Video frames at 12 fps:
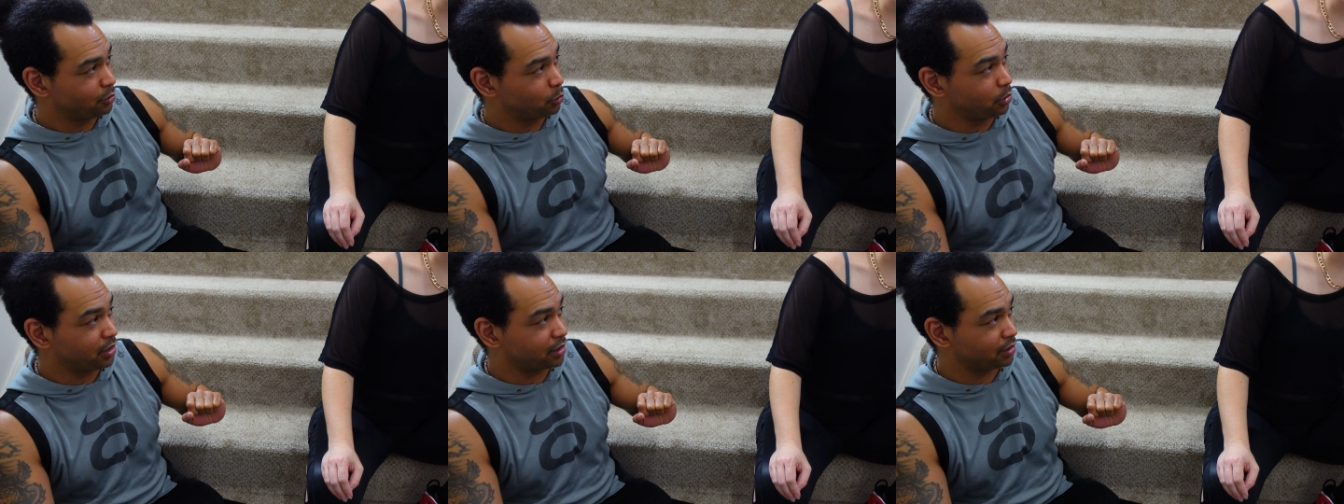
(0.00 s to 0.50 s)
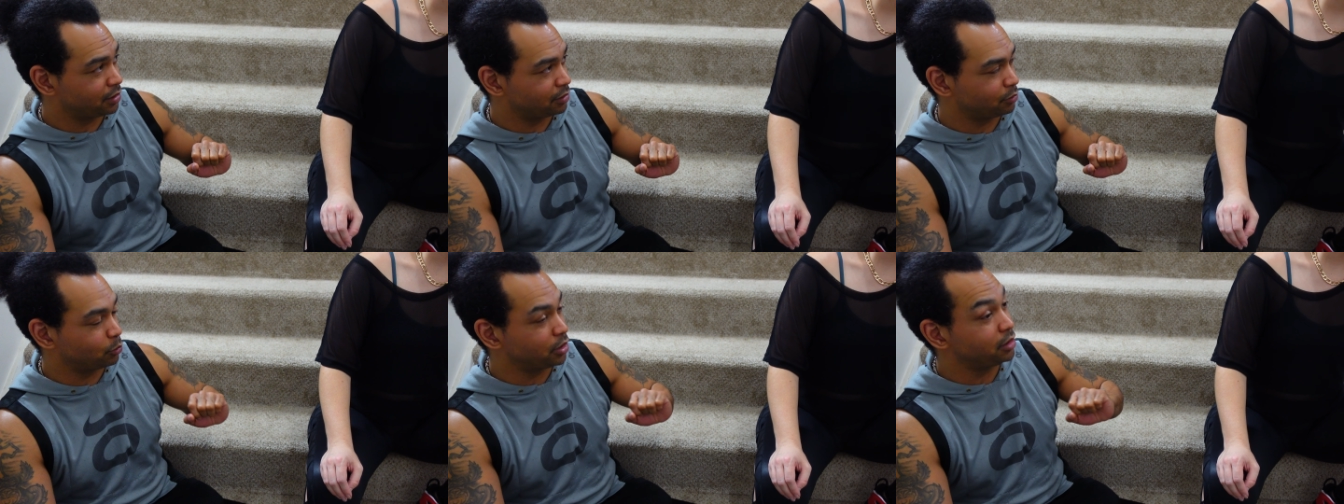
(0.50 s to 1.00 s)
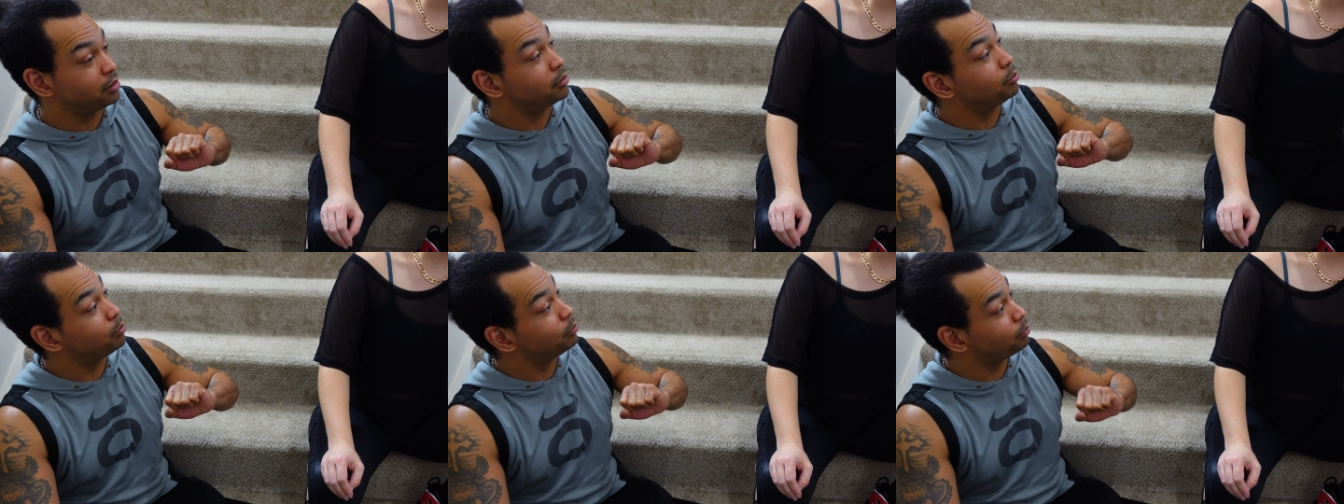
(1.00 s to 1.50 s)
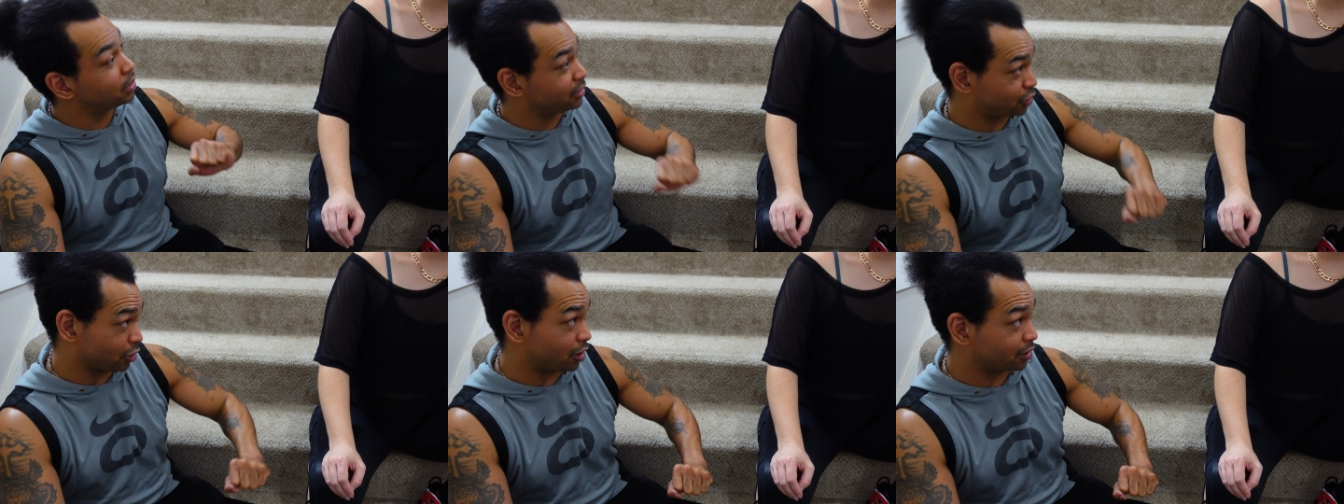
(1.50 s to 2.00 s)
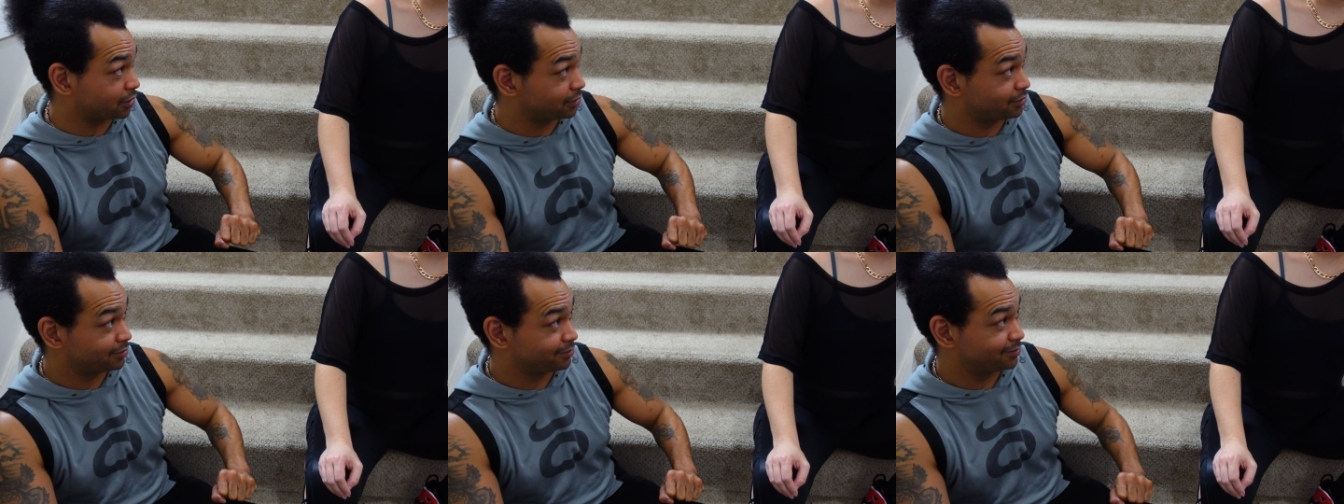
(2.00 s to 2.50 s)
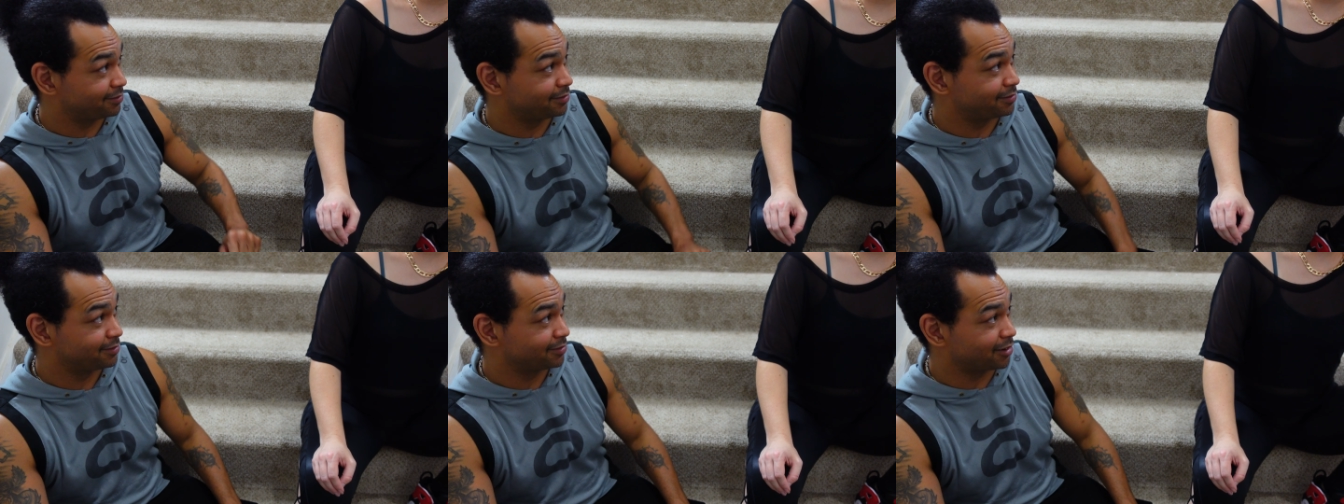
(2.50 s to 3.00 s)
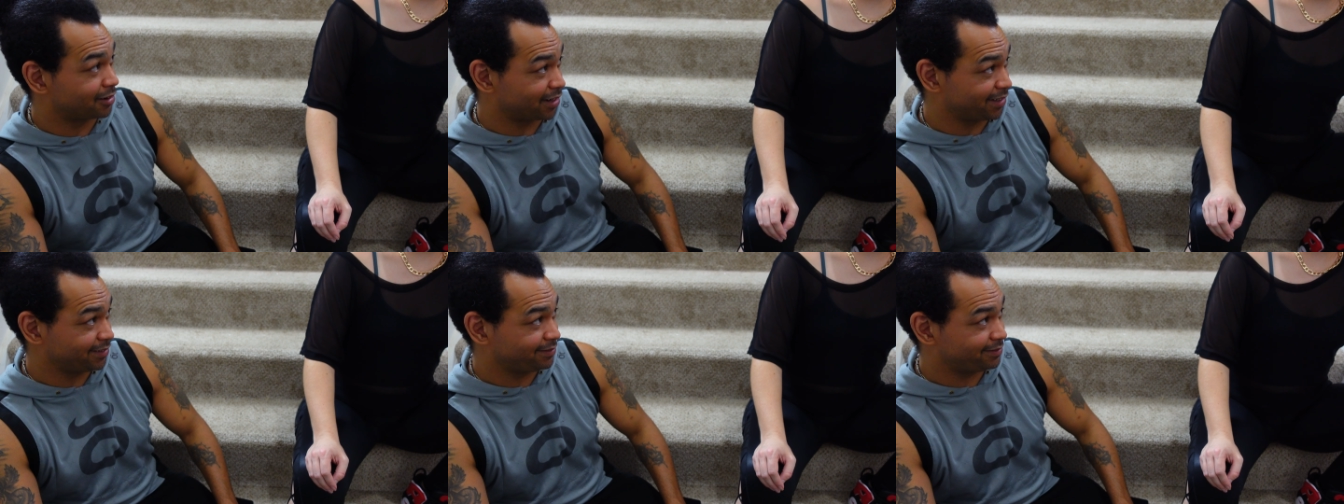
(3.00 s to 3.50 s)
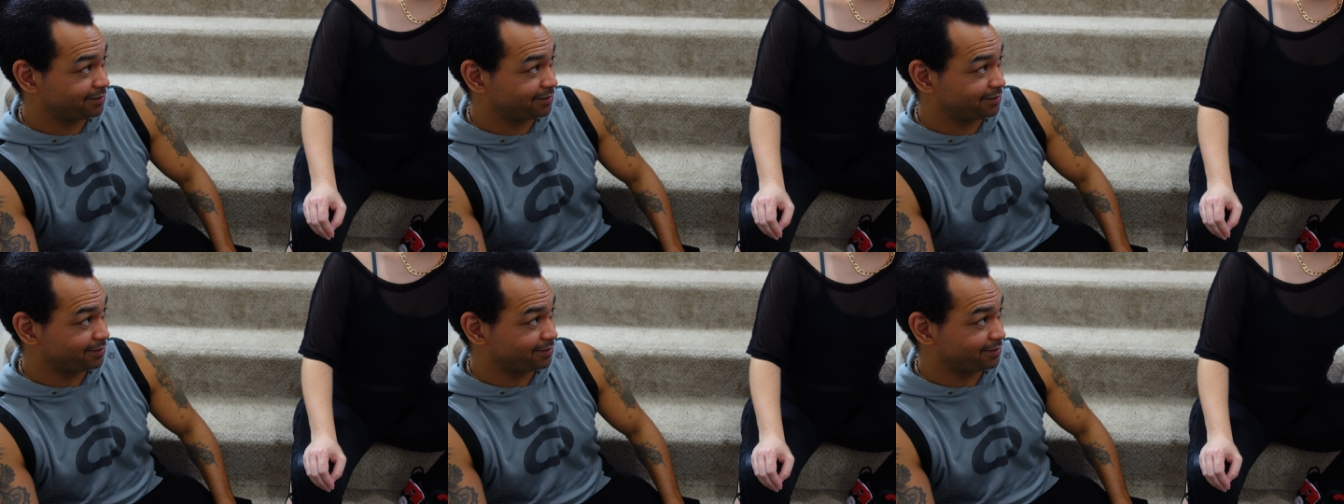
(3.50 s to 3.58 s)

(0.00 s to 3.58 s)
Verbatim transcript: we can't, we been talk. All right?